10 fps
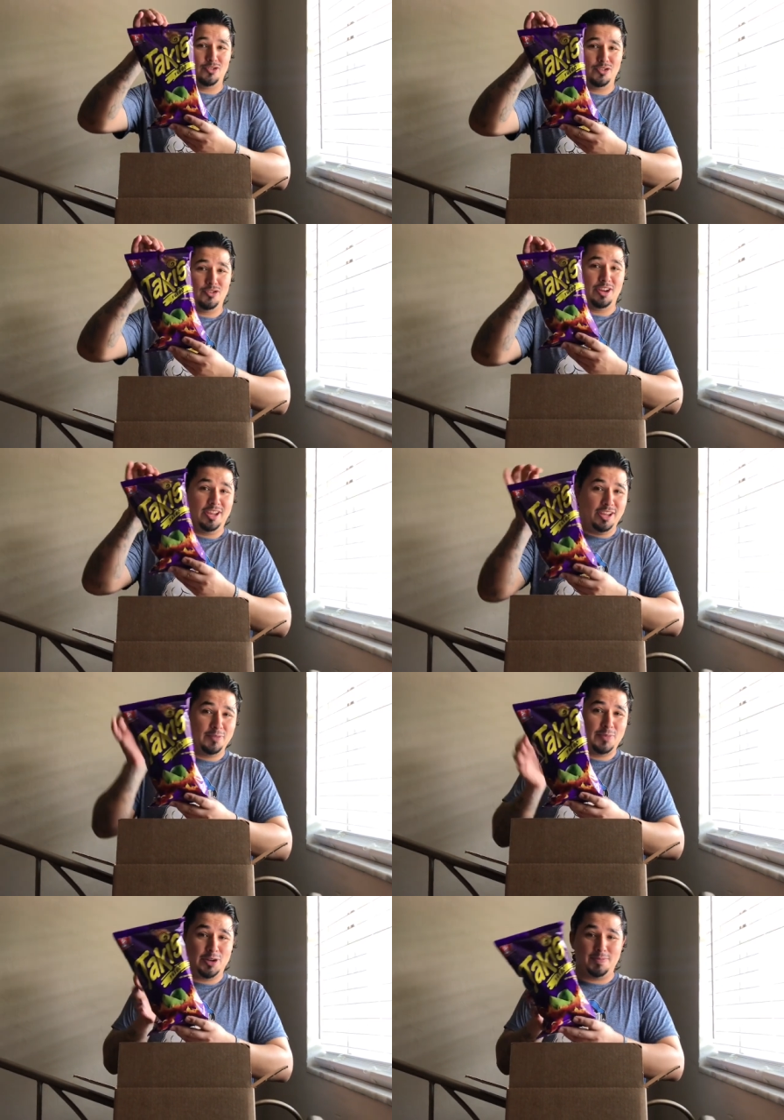you can eat
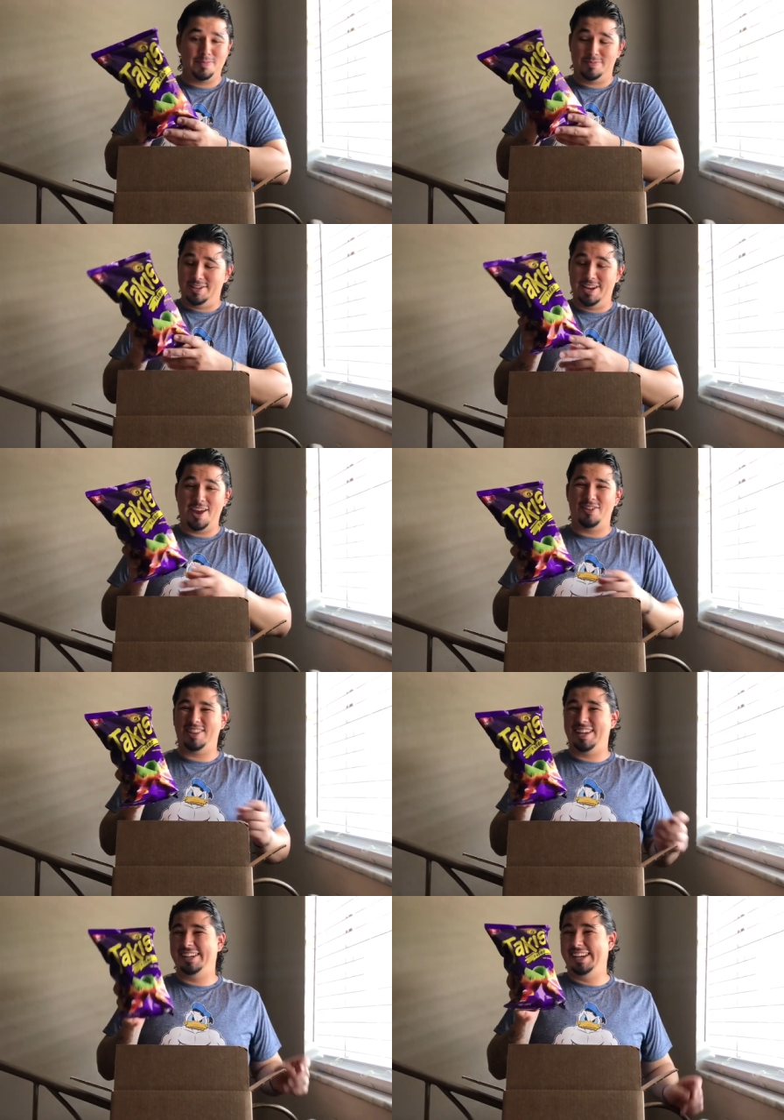them up and
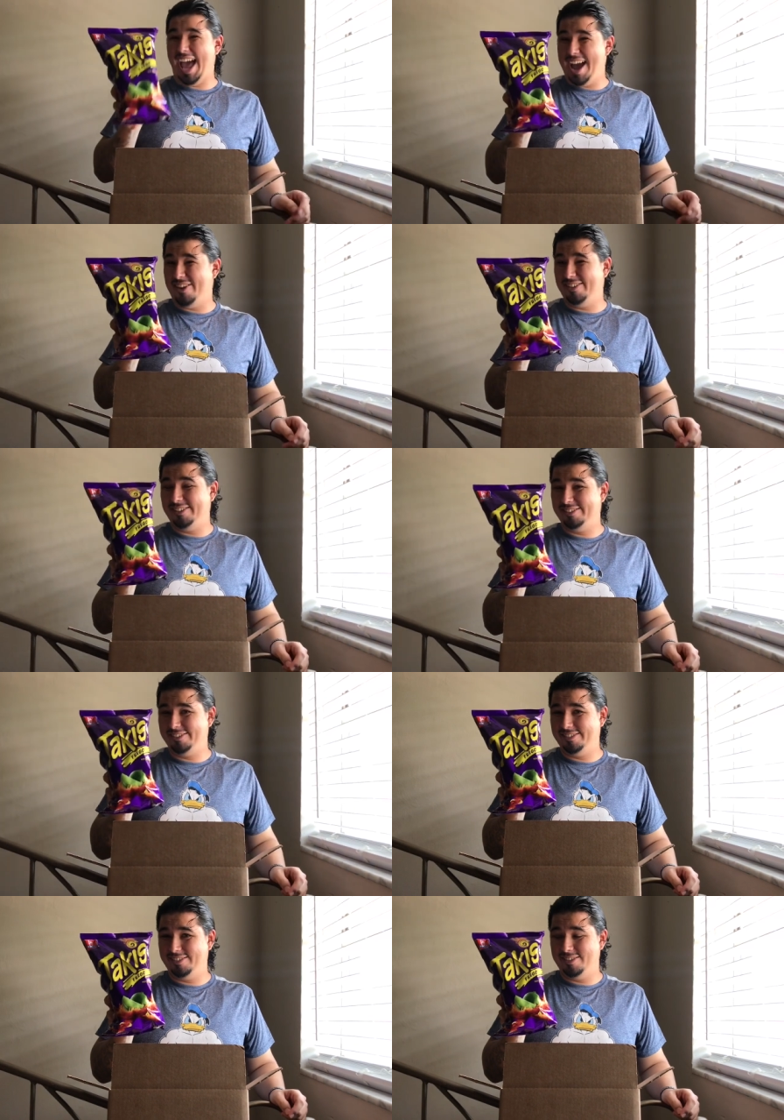everything. Now
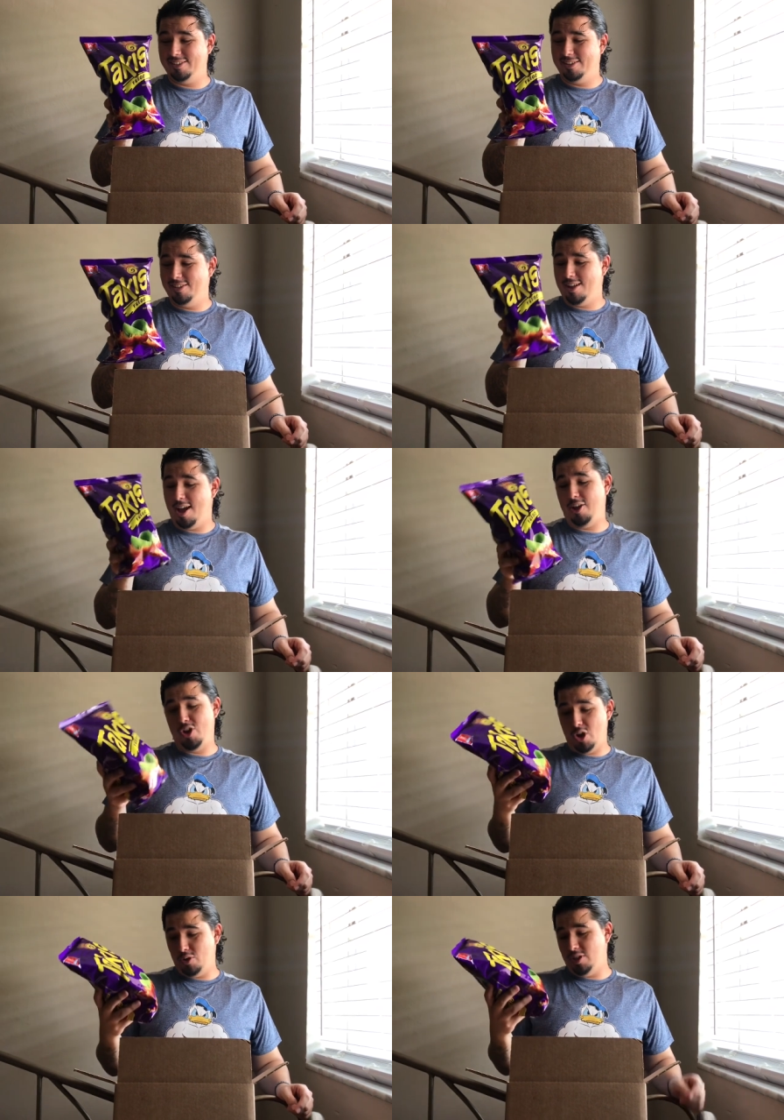I
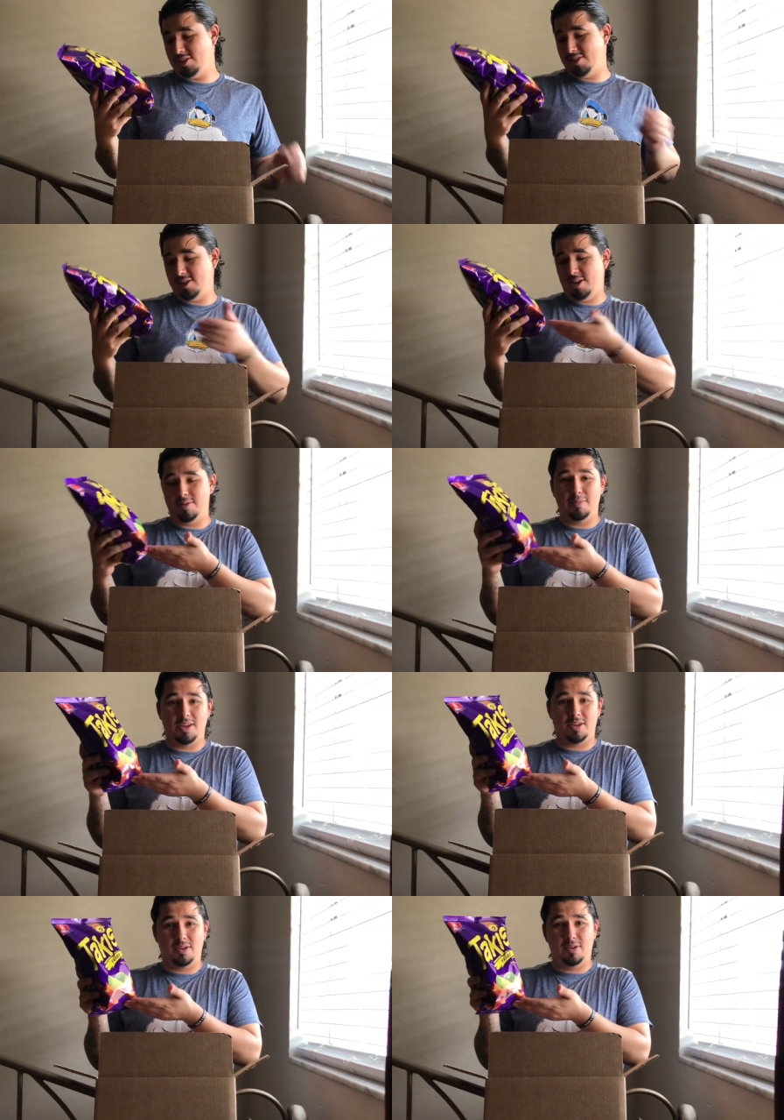know this is gonna
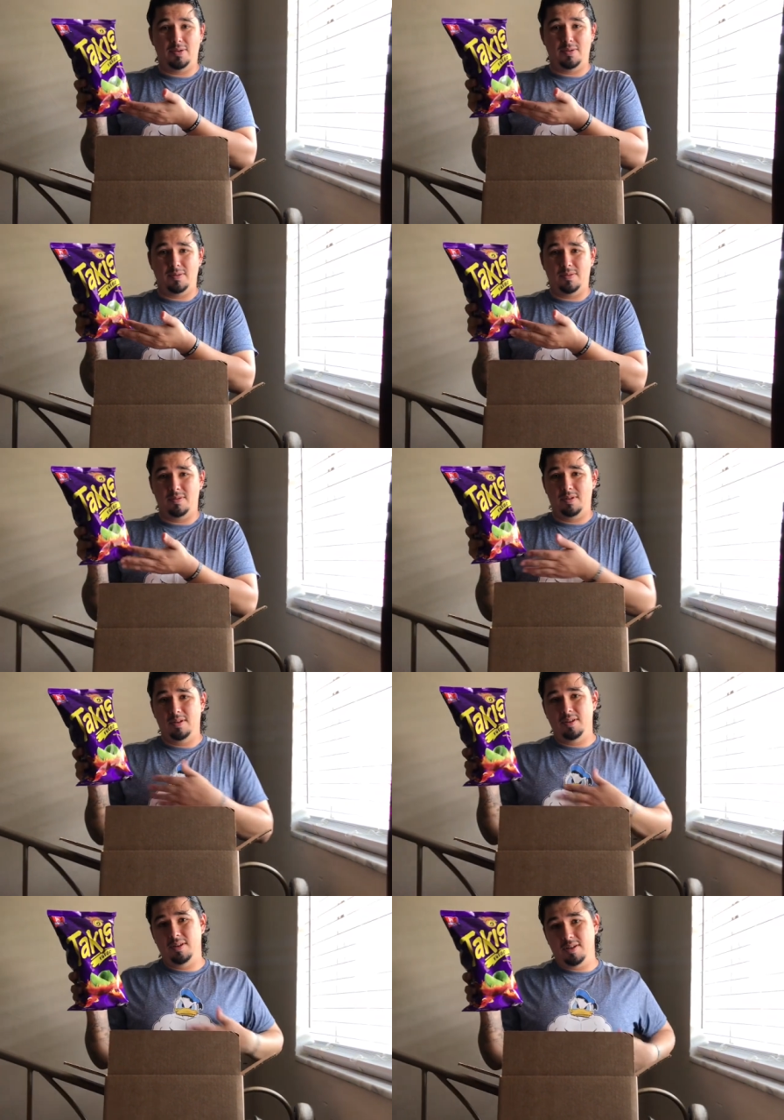make you
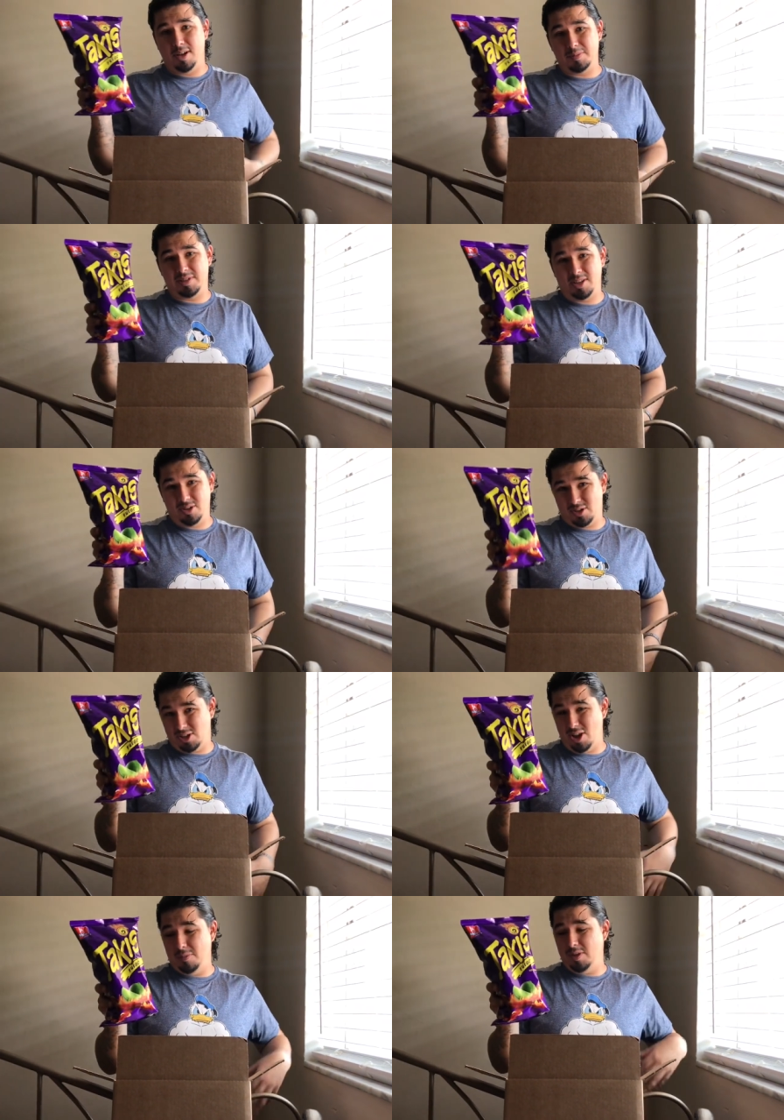upset your
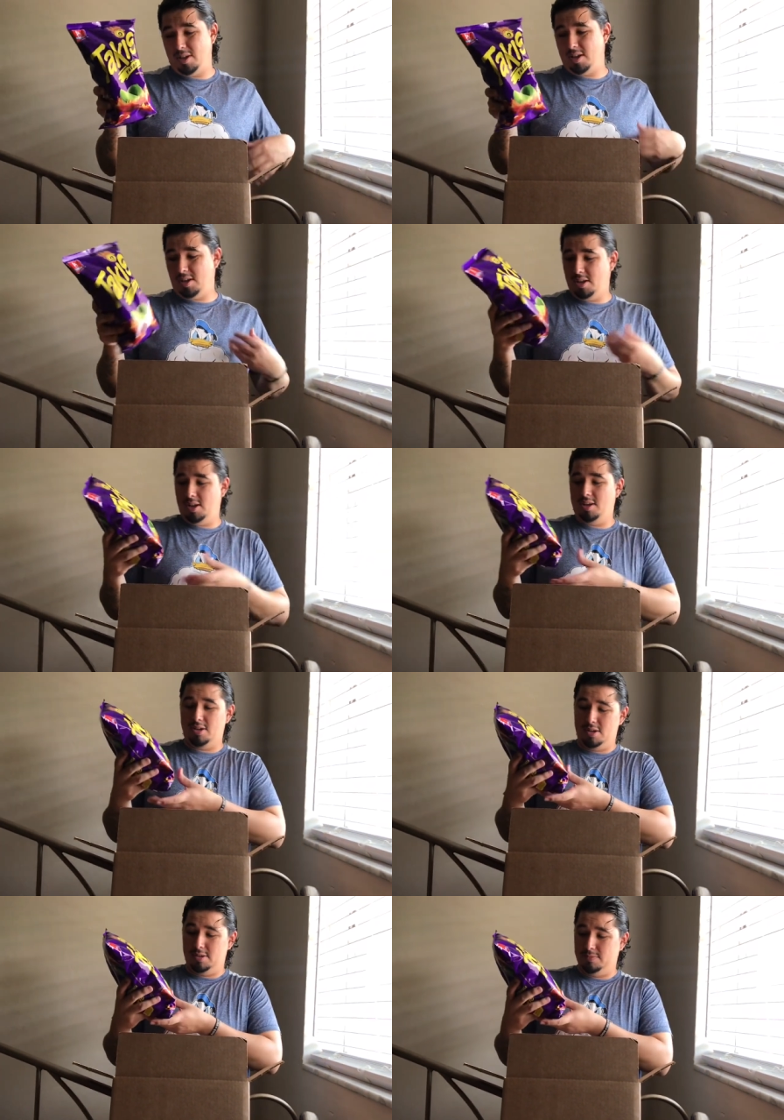stomach and you
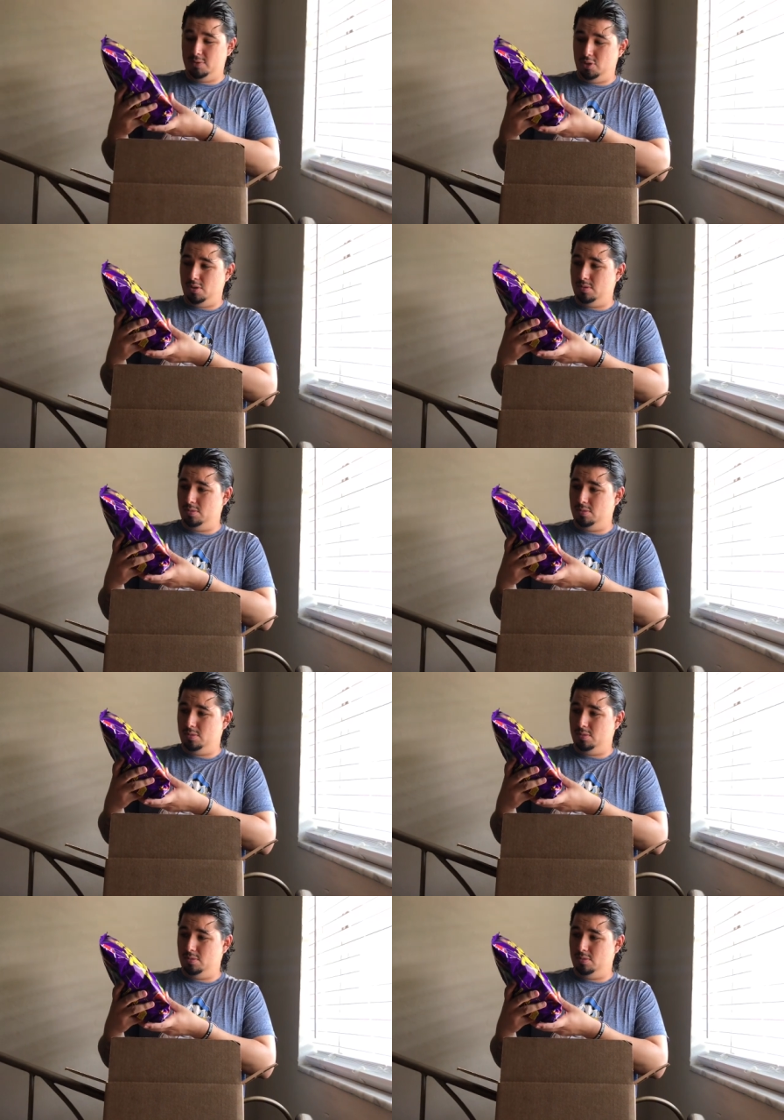know,